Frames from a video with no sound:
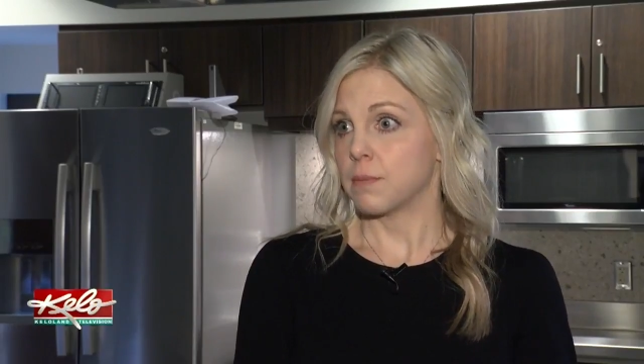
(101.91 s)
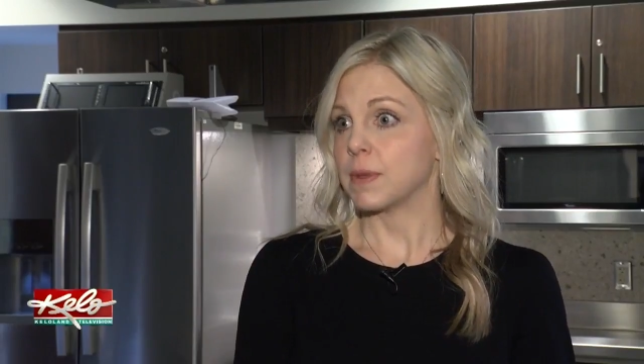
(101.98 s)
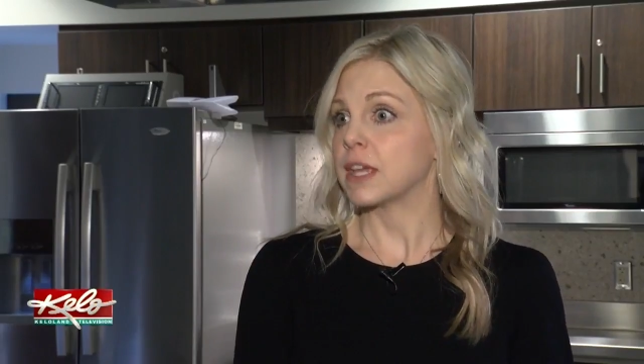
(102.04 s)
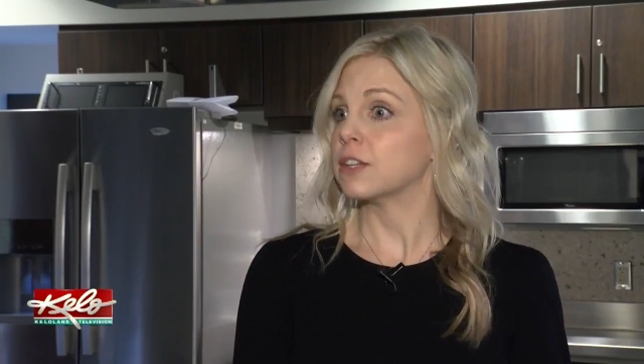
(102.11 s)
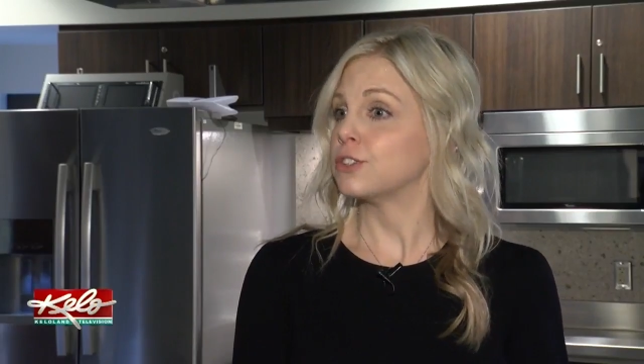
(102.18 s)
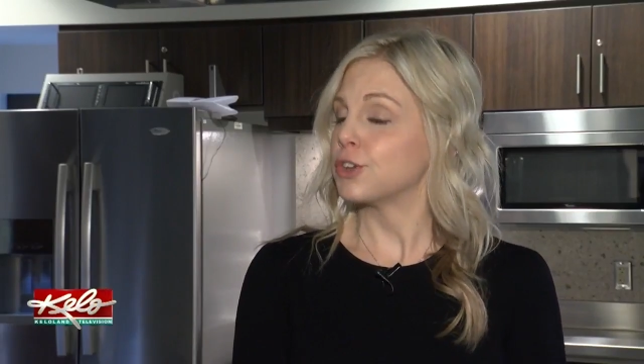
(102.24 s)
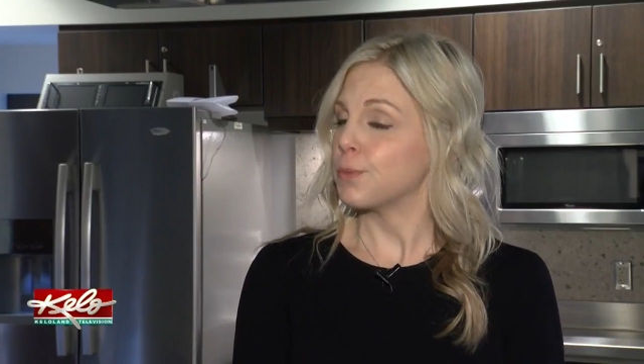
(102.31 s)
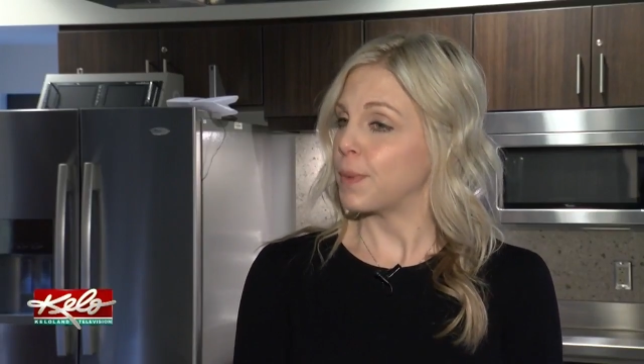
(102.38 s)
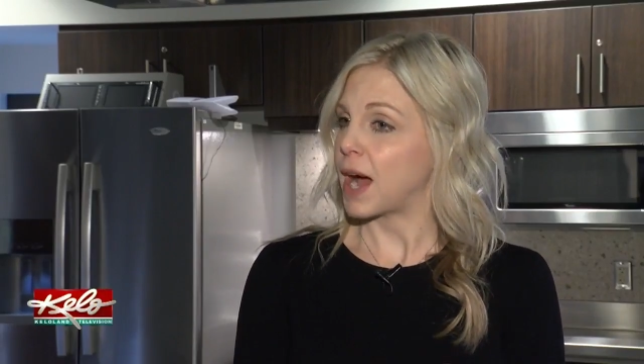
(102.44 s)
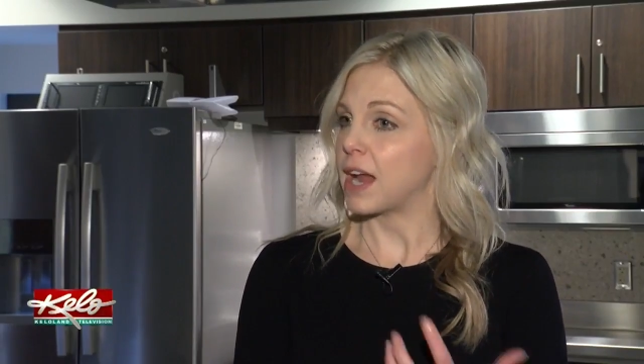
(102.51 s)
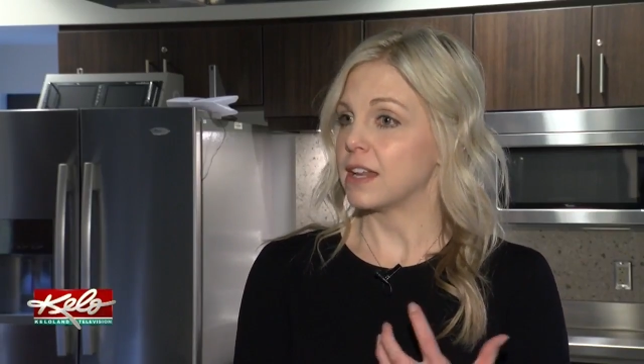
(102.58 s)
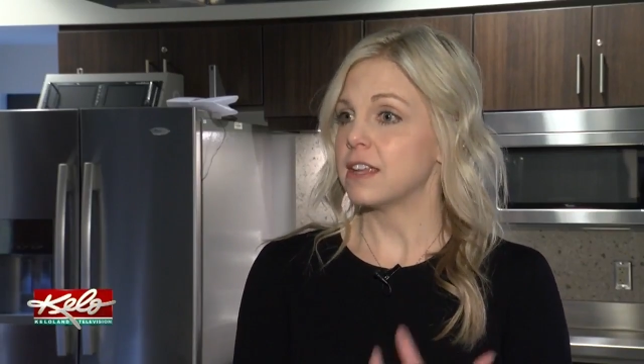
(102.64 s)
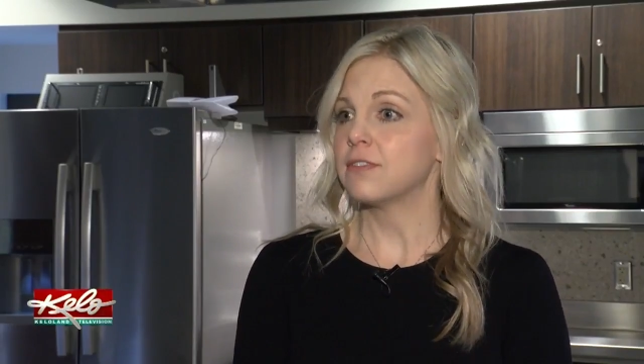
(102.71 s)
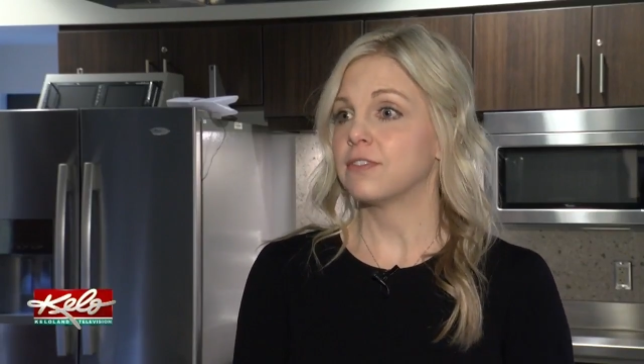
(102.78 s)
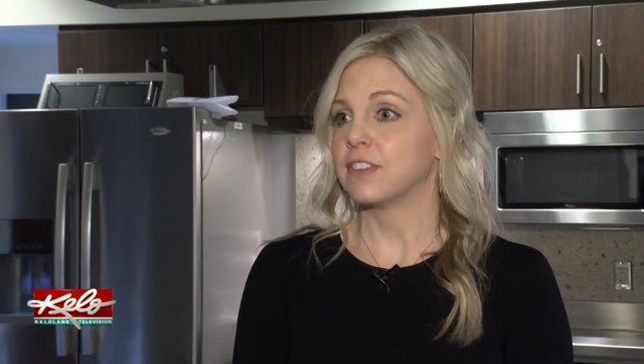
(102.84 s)
because your
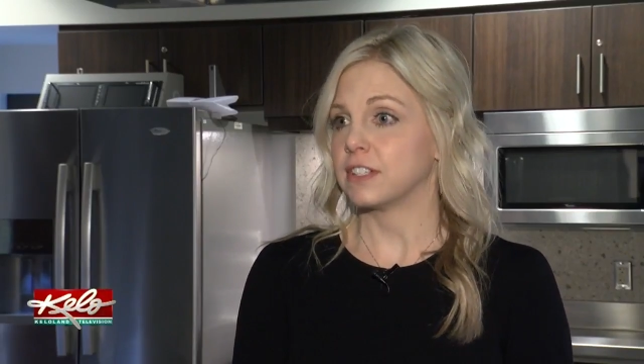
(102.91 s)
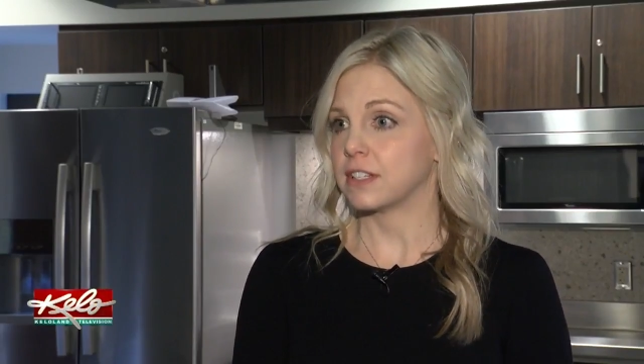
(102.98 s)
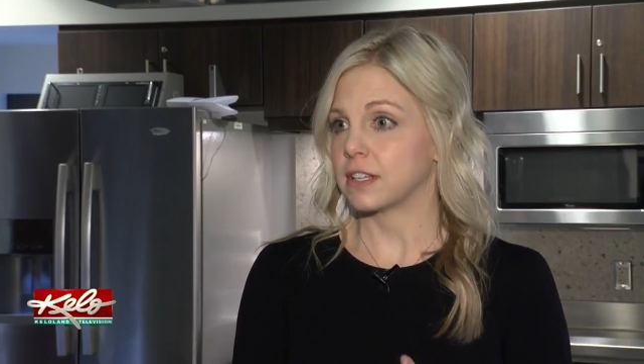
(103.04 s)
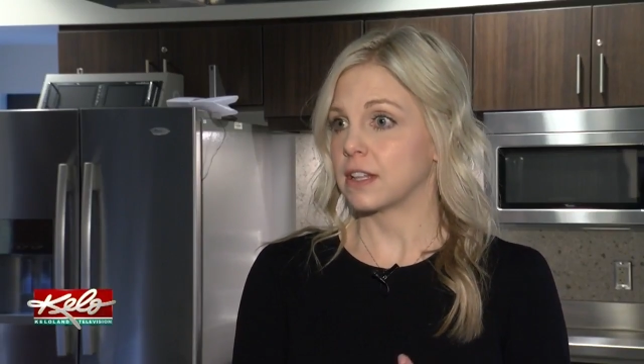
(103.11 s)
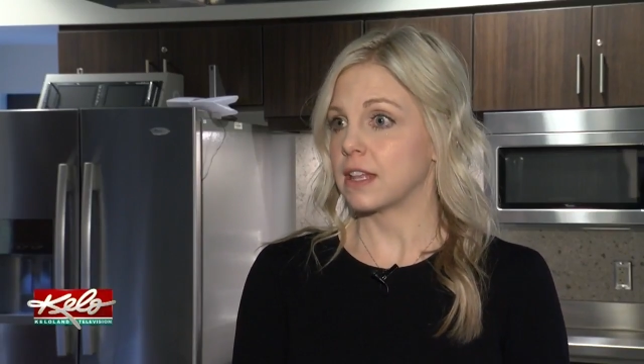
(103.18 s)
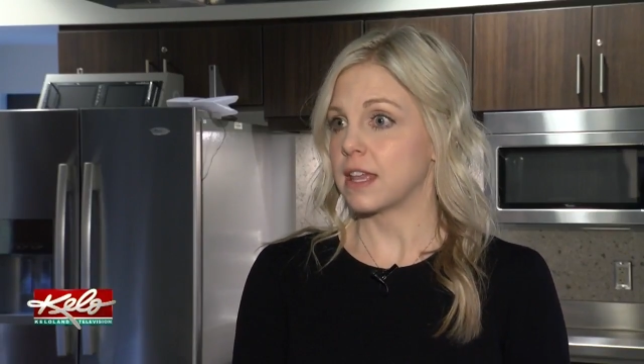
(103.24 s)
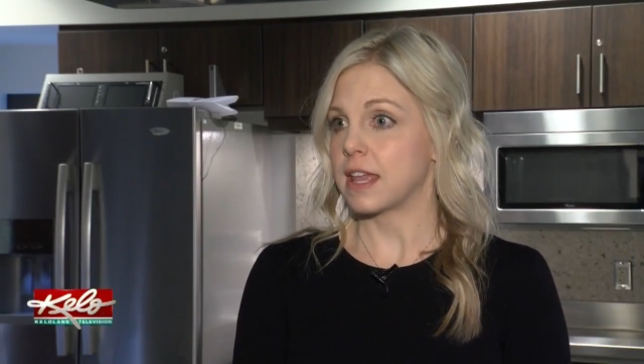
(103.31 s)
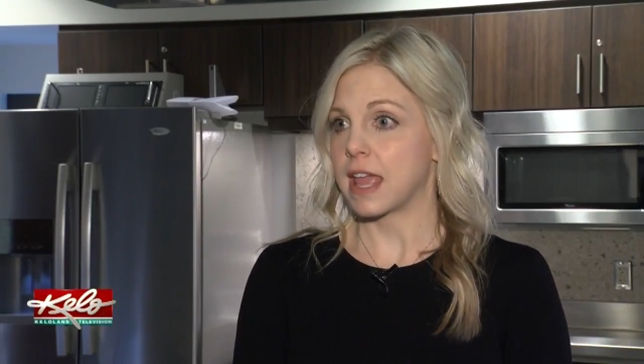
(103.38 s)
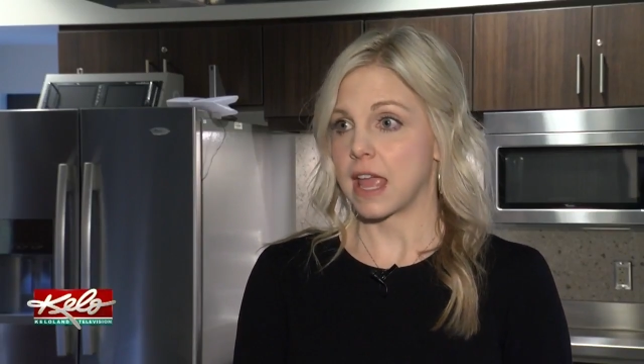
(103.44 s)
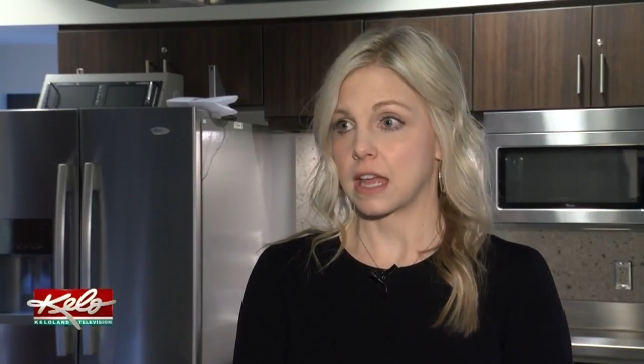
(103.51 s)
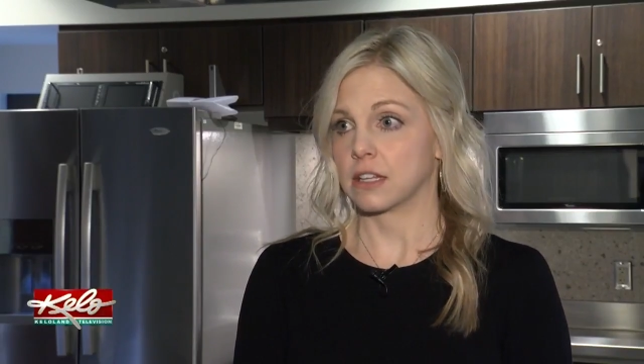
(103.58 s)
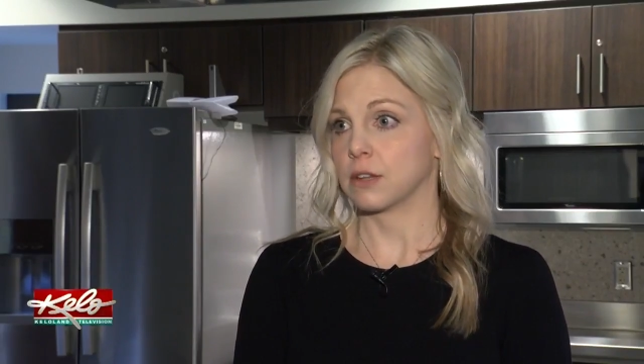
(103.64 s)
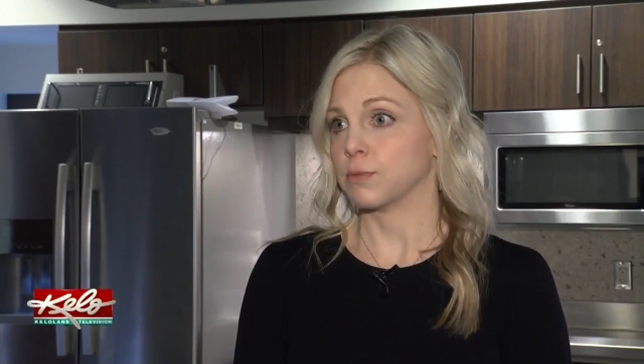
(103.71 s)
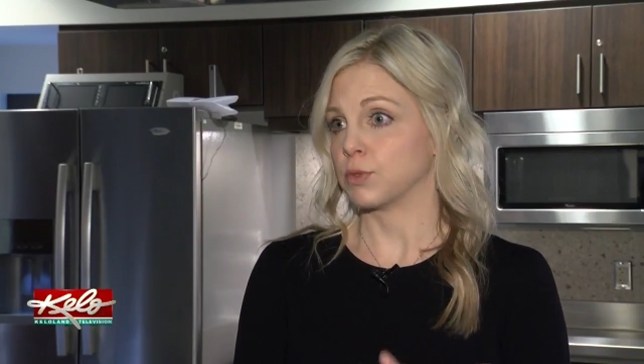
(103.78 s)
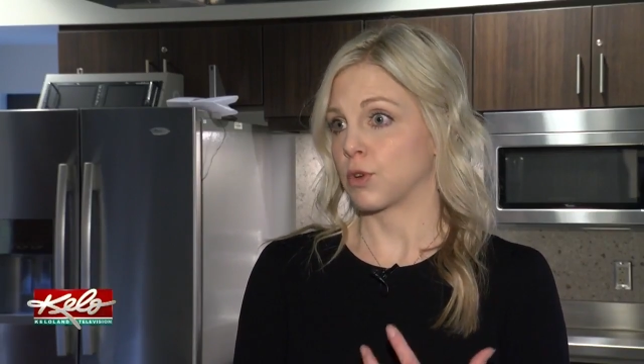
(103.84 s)
body physically
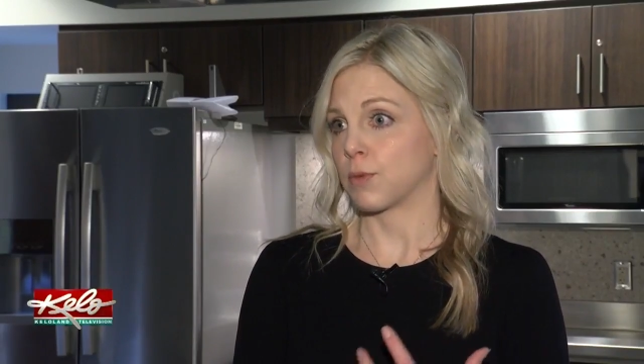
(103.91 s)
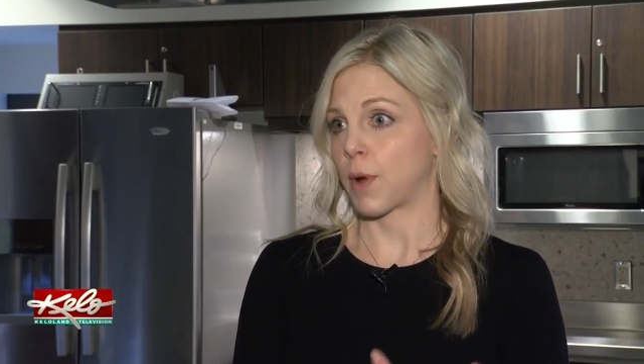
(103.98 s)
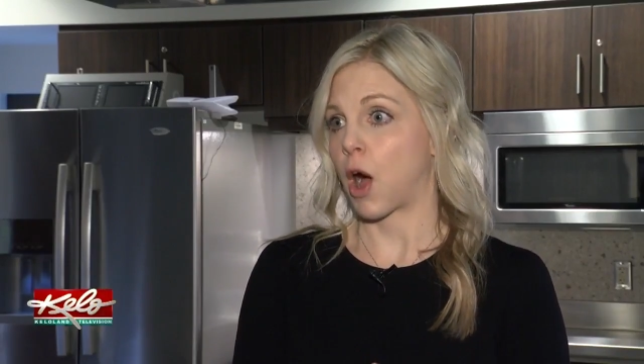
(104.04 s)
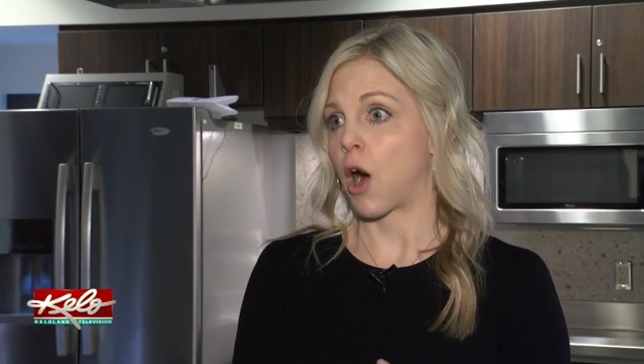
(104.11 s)
can't absorb